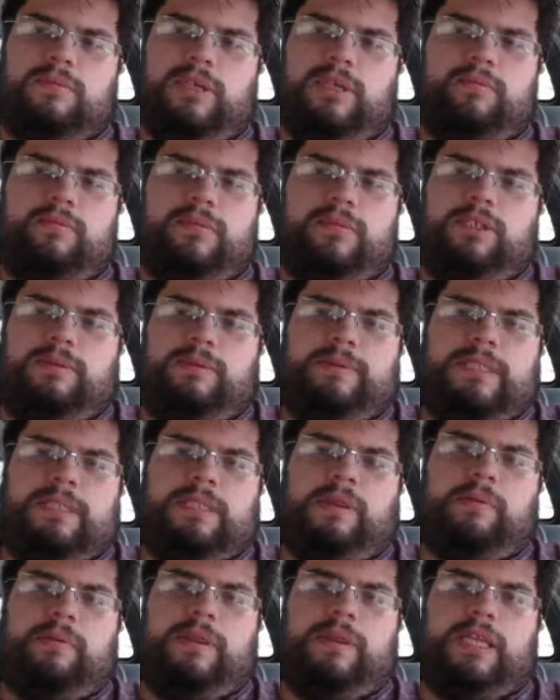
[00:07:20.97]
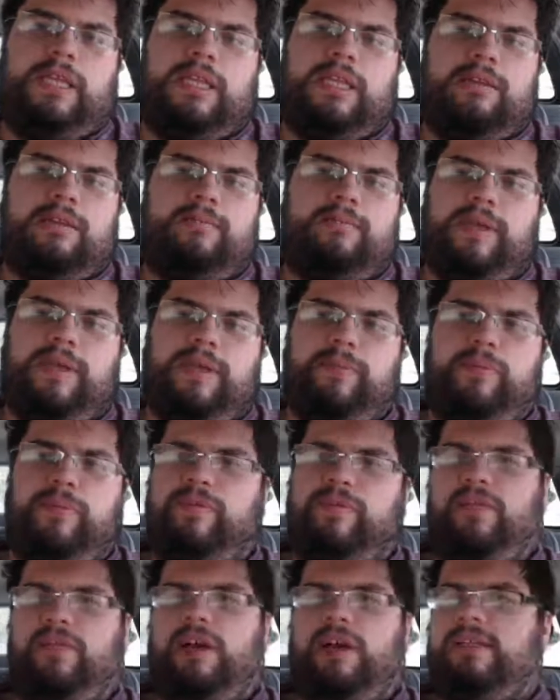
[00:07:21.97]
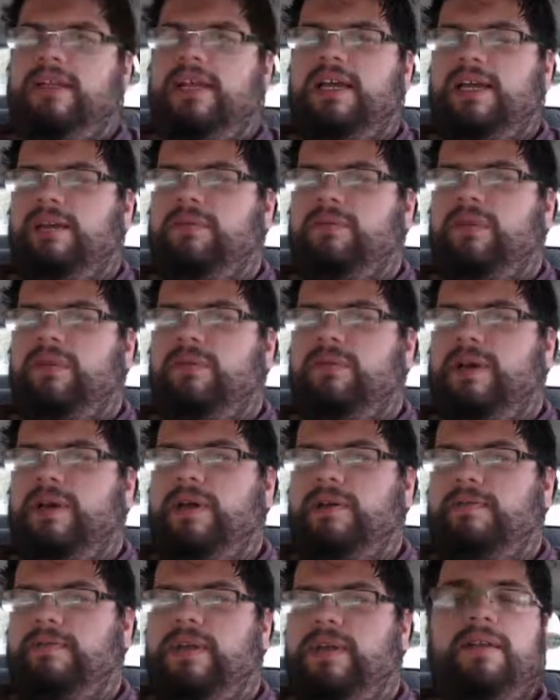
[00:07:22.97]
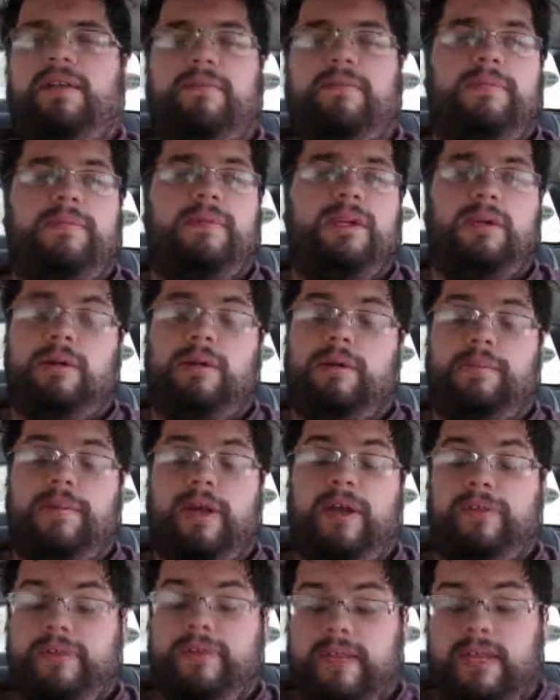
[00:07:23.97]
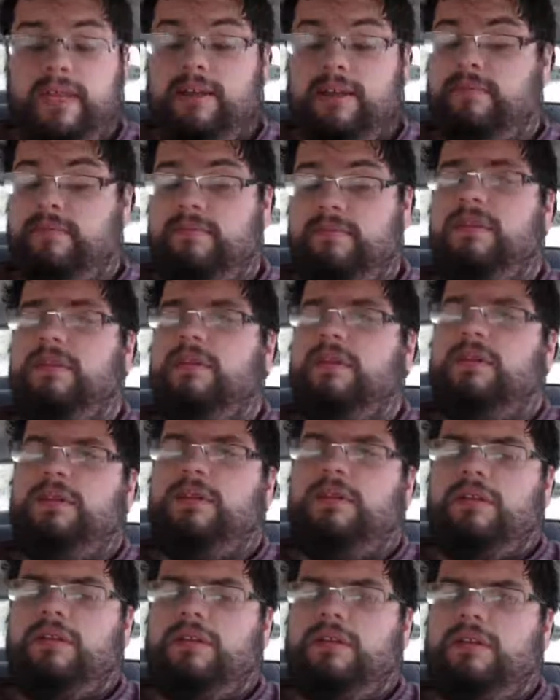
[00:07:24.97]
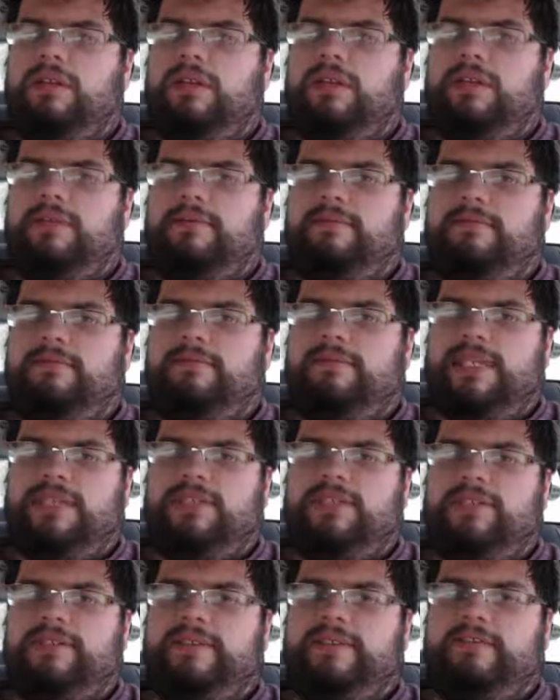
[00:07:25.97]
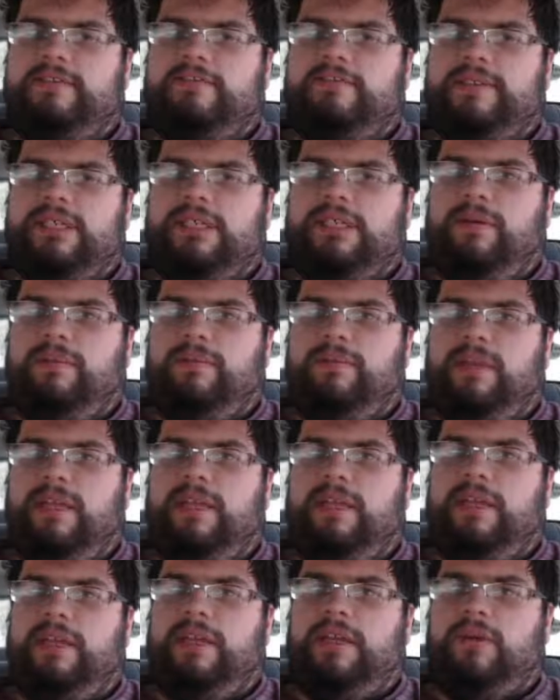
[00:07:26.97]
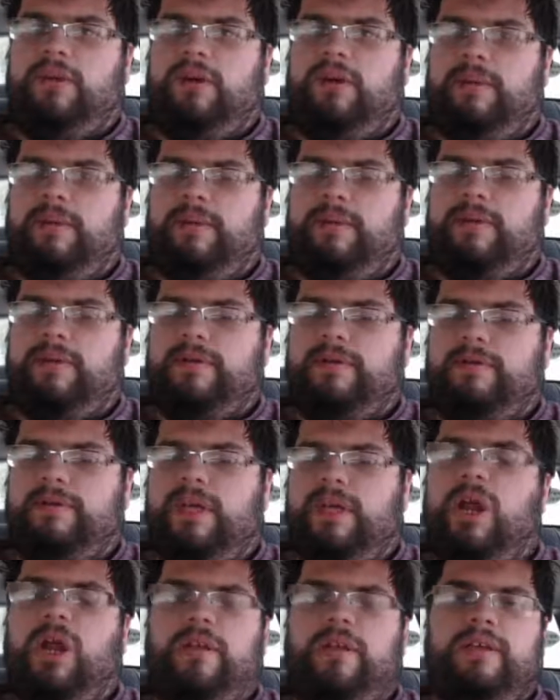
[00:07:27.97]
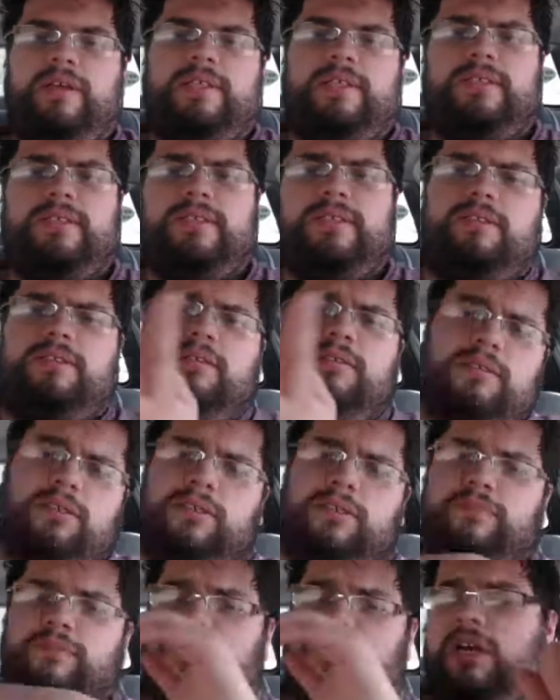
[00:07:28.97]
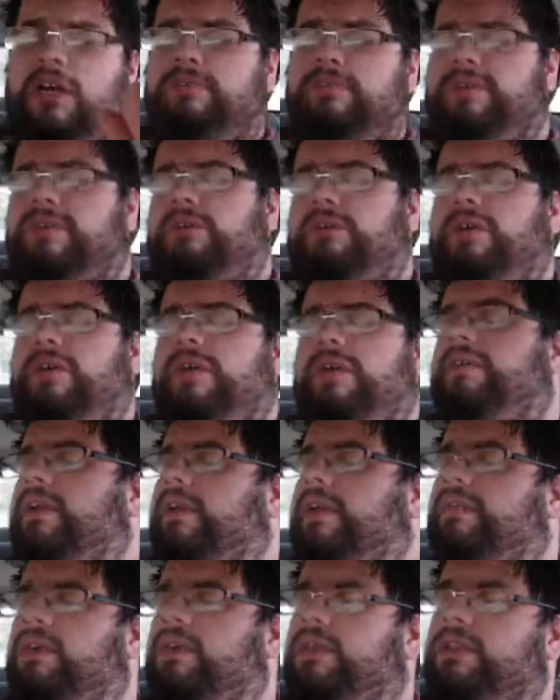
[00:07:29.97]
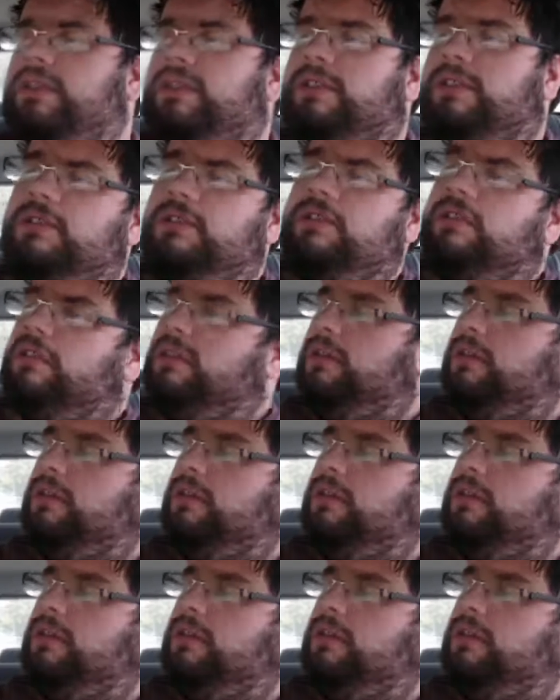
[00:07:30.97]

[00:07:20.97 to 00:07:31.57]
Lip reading: there must be something that people find likable about me or about them that they just completely ignore me. But, you know, this isn't some sob story or whatever. Just,